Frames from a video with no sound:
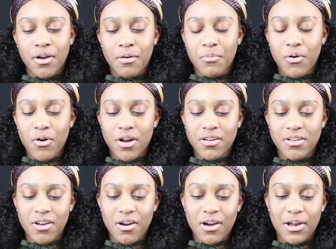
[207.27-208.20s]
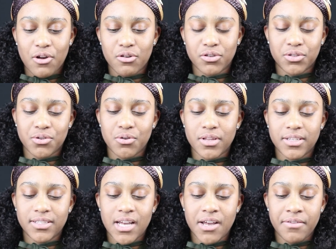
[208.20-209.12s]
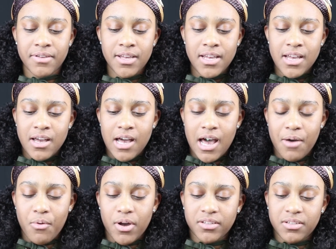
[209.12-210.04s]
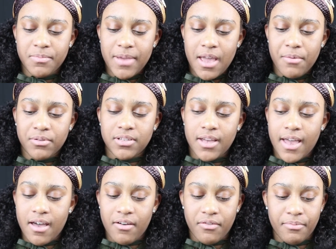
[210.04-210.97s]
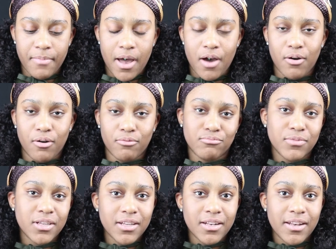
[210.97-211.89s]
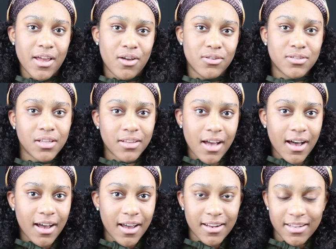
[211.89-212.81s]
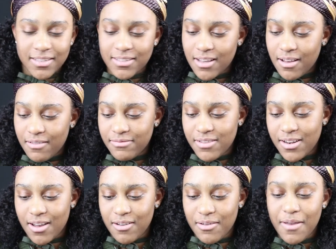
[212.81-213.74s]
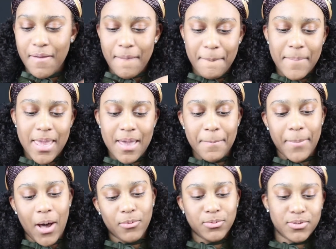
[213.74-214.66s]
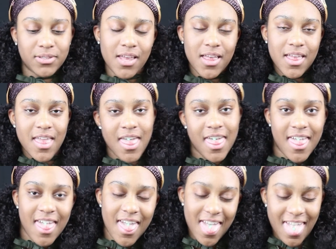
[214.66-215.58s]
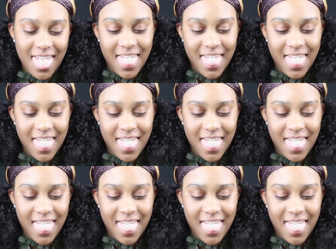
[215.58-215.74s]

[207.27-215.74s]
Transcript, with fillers: or more, you know, I go to school and stuff, I want to be able to have my own nail salon and stuff, you know, be a boss, yeah.